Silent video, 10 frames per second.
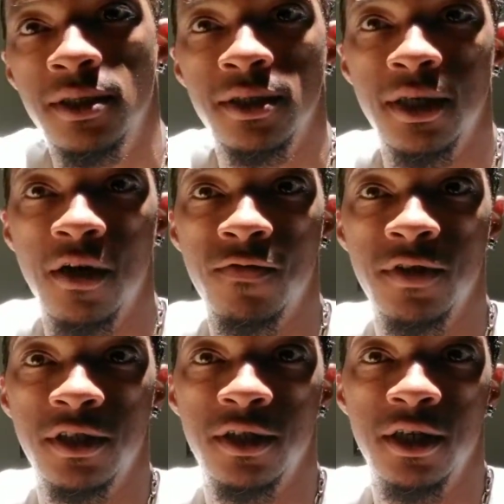
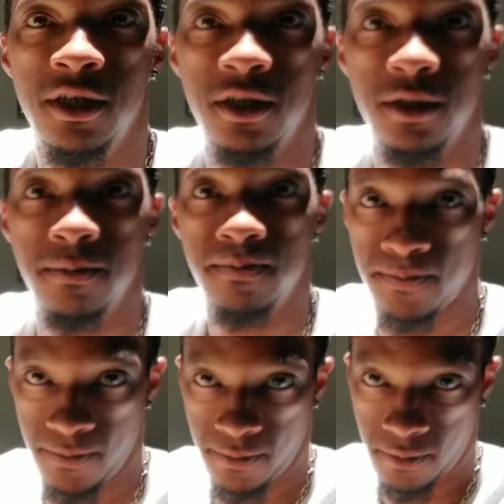Self-esteem.
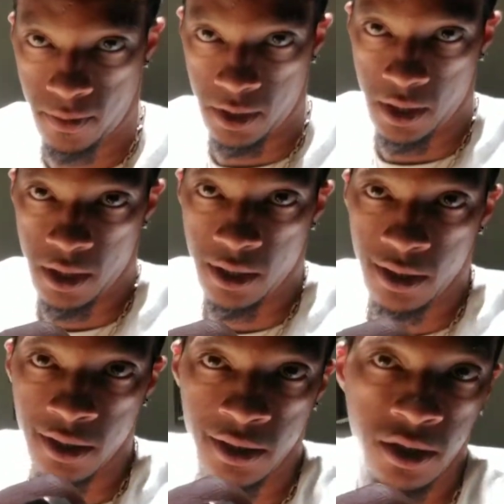
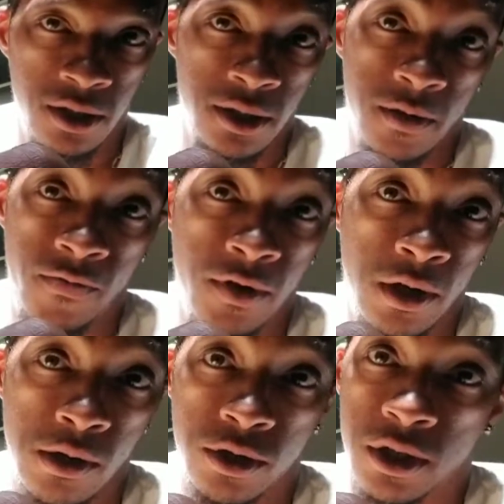She's in the
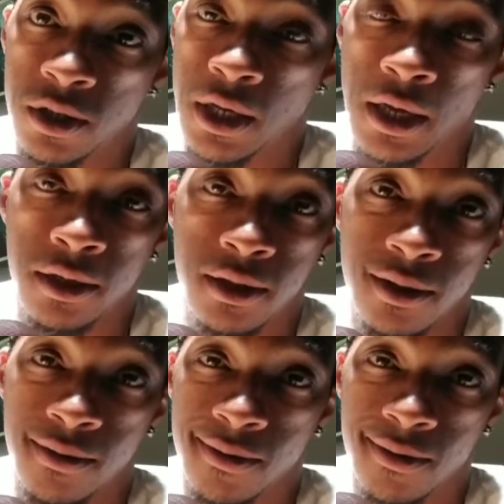field, she's
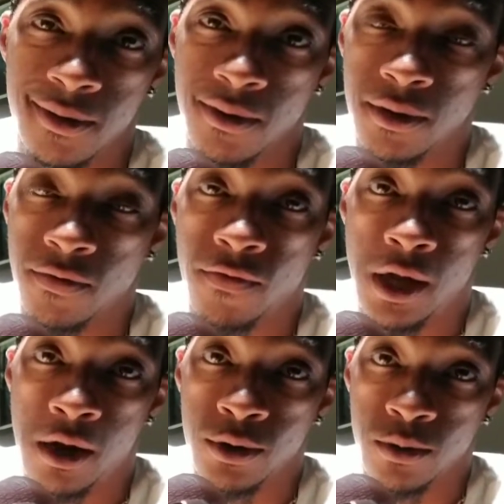dancing, only the
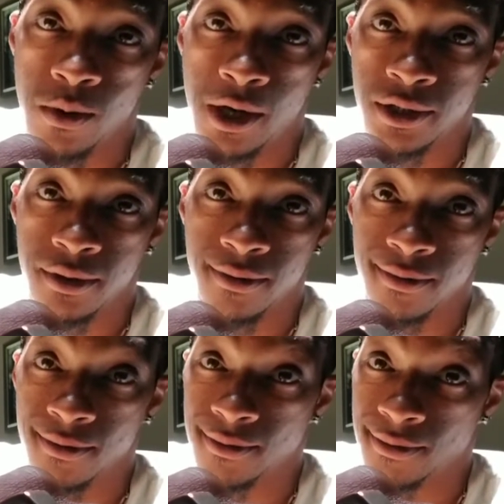flowers are watching,
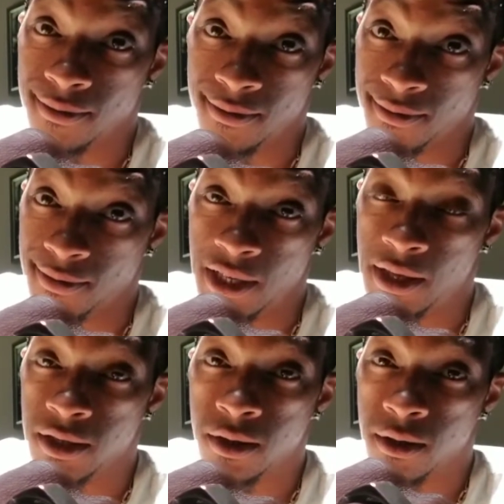and
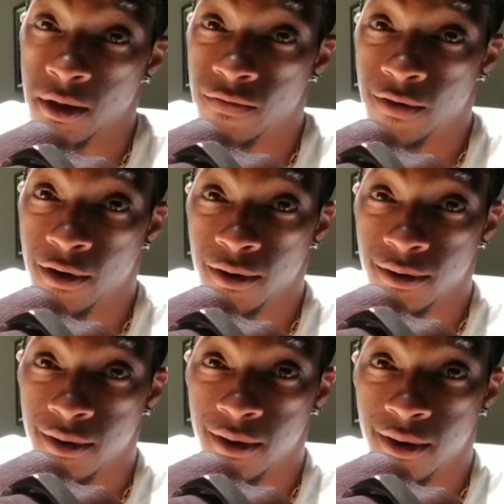that's good enough for her.
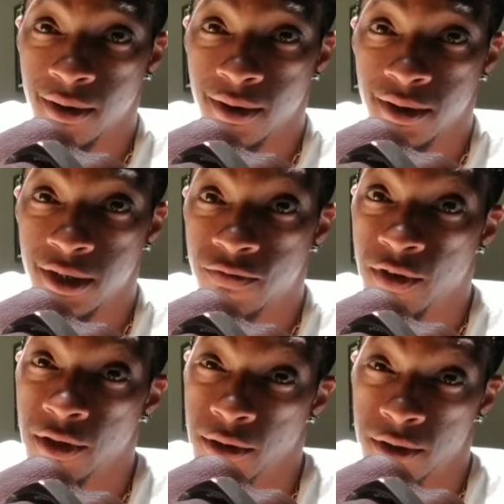She's
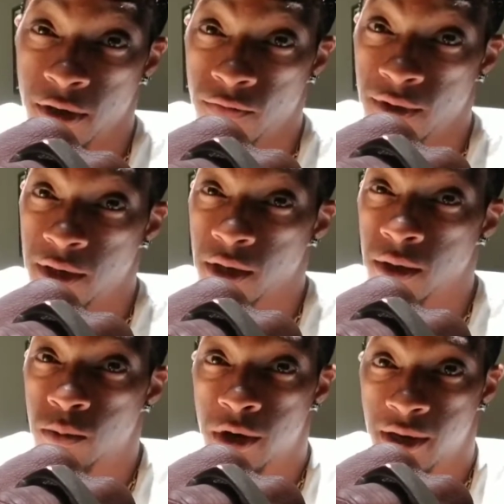feeling herself, and in a
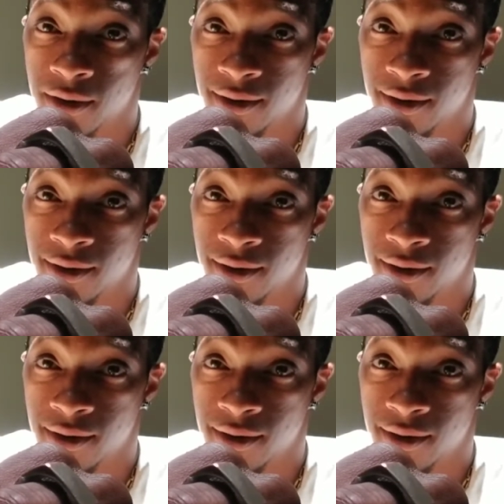good way.